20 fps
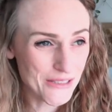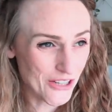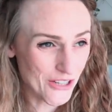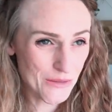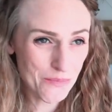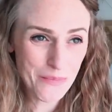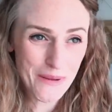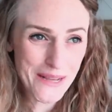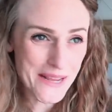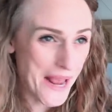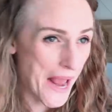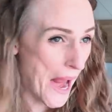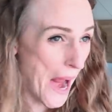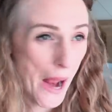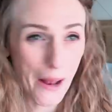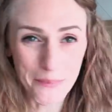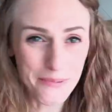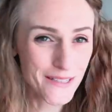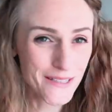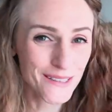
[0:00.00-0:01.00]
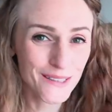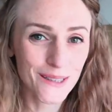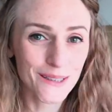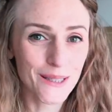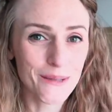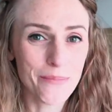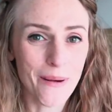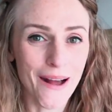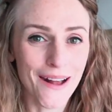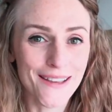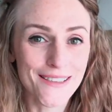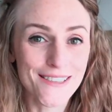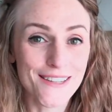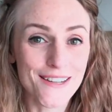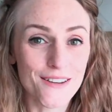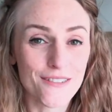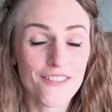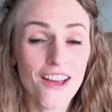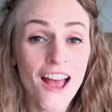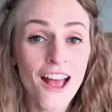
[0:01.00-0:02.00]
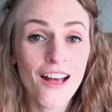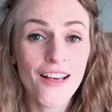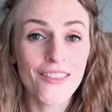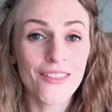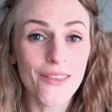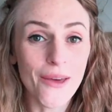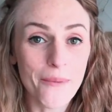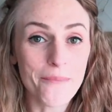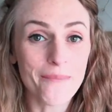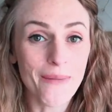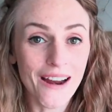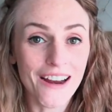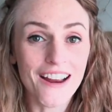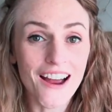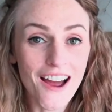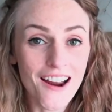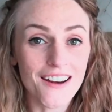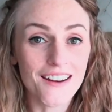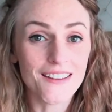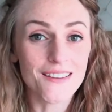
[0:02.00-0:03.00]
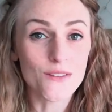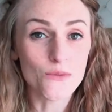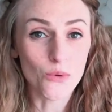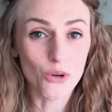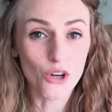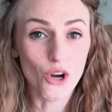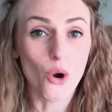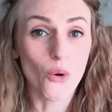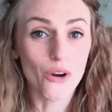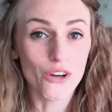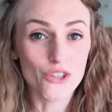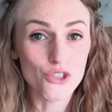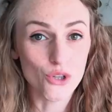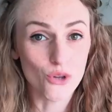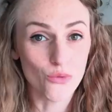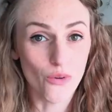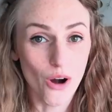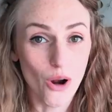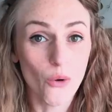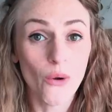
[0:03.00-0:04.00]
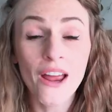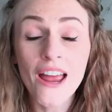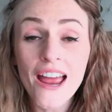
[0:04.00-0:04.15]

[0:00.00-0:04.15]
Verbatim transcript: just be absolutely positive that my cuttings were going to grow.